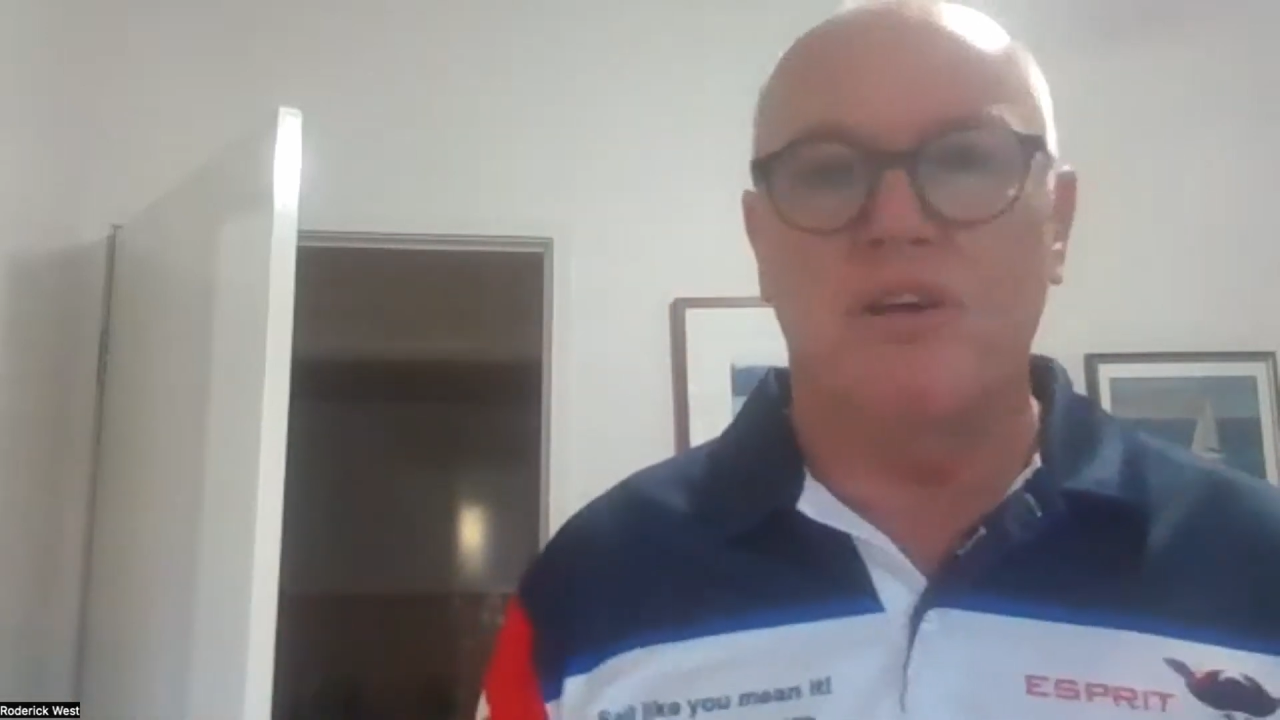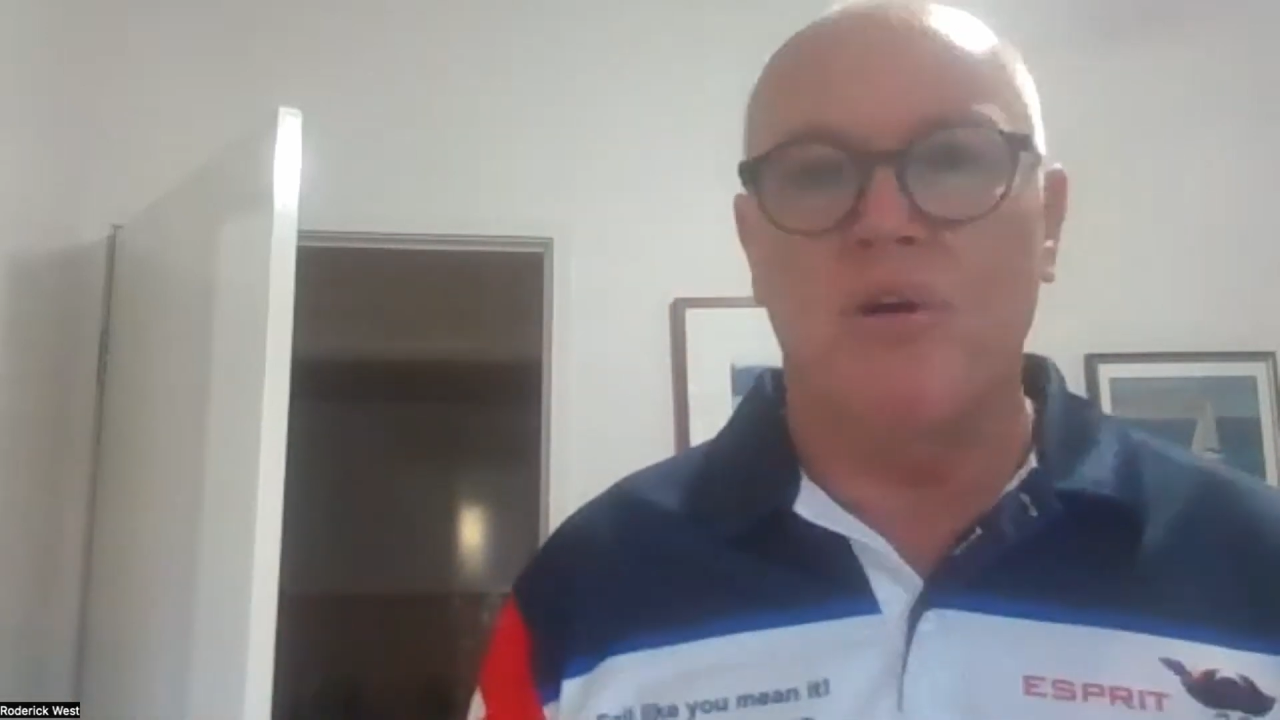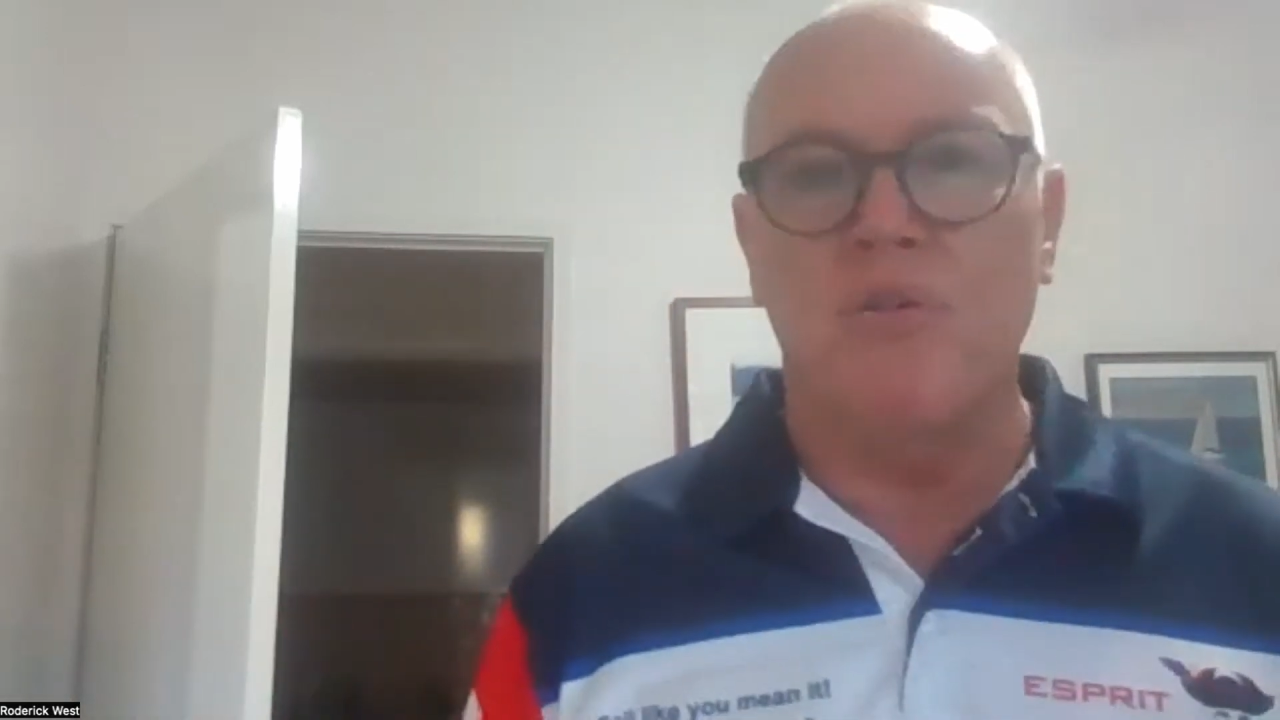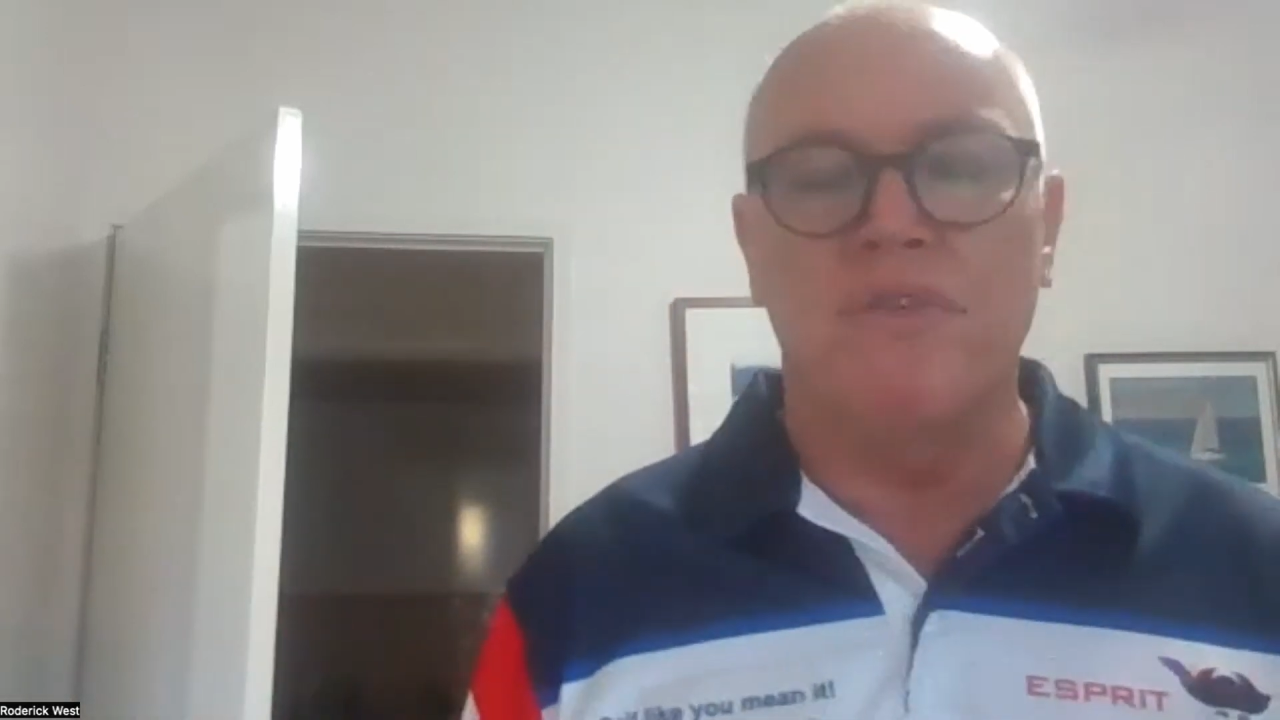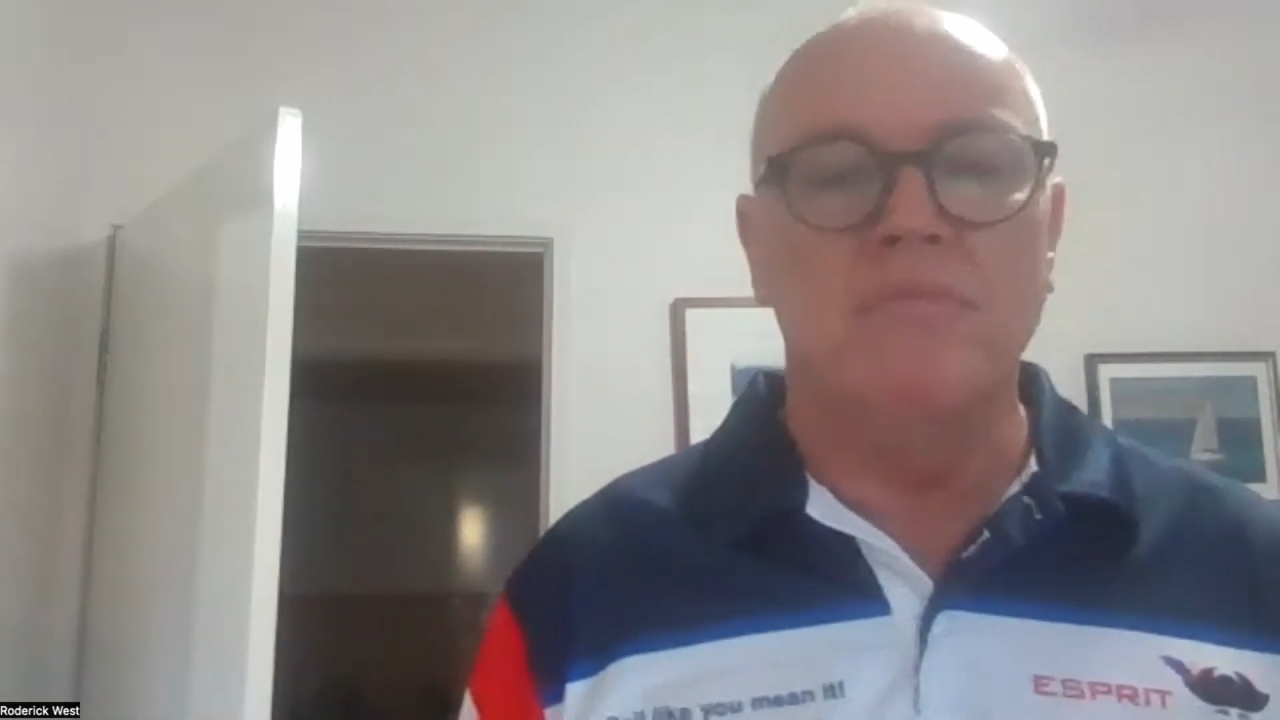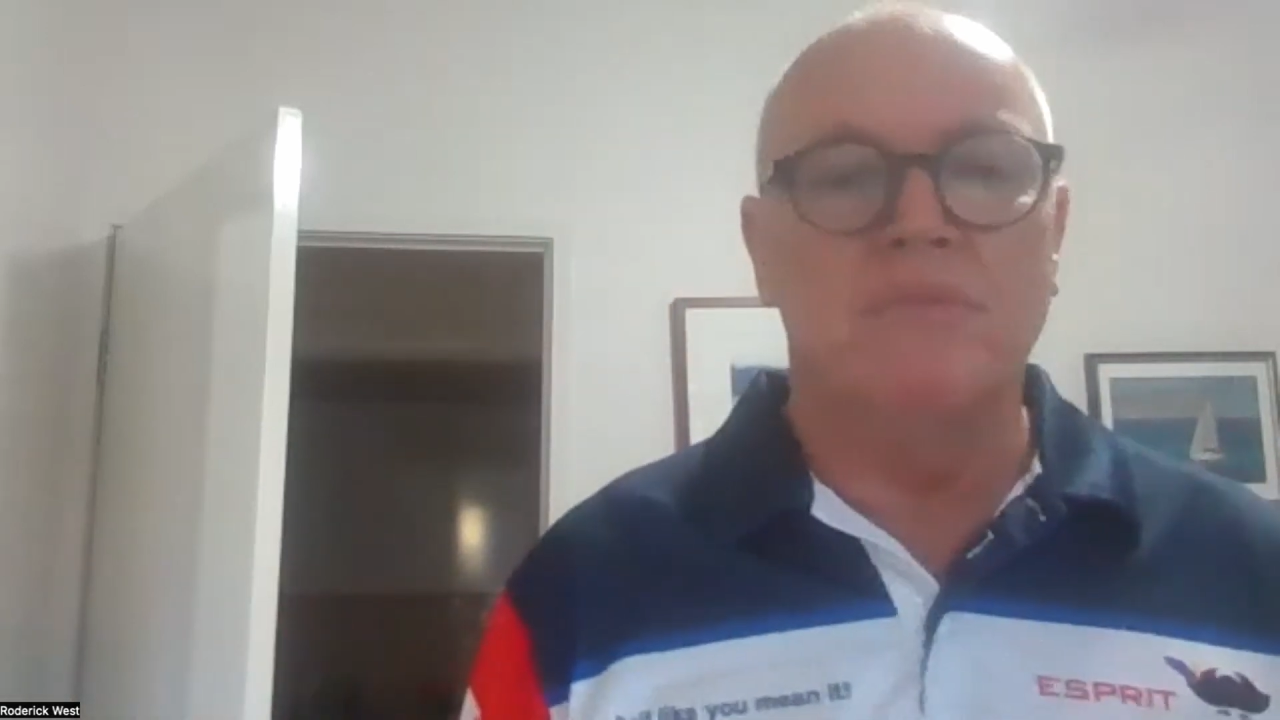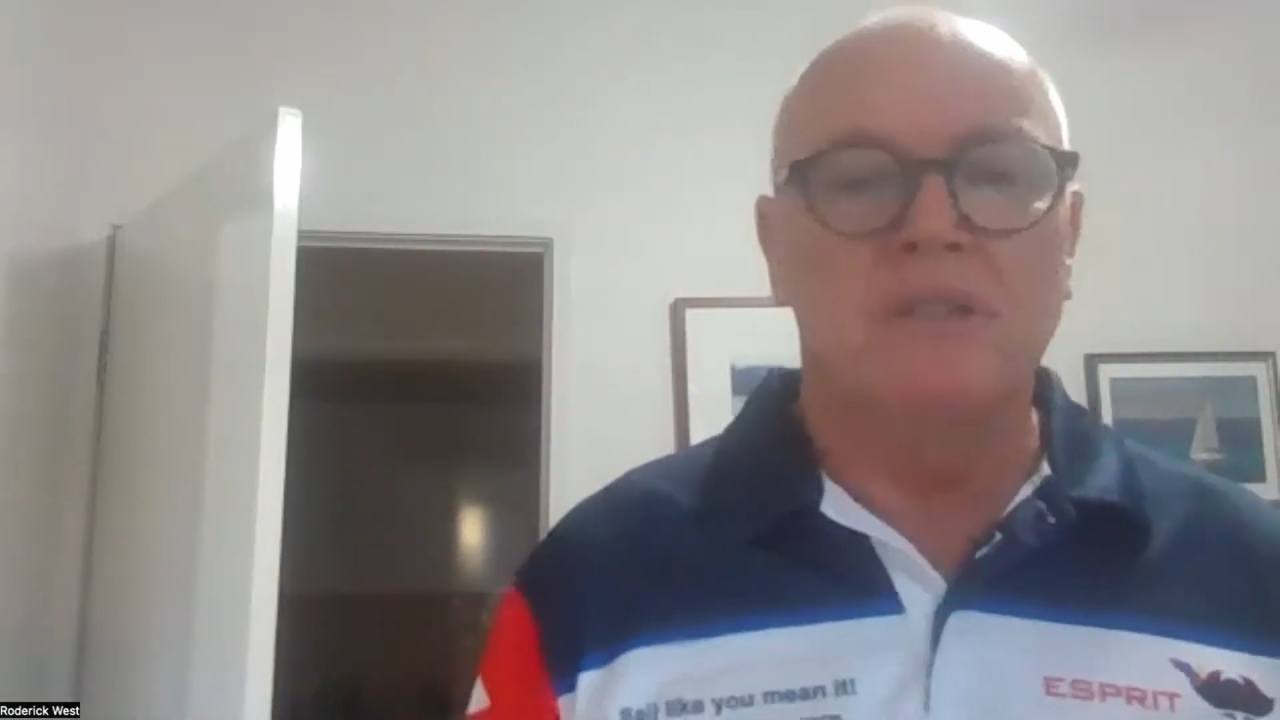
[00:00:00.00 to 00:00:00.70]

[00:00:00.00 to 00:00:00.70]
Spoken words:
COVID.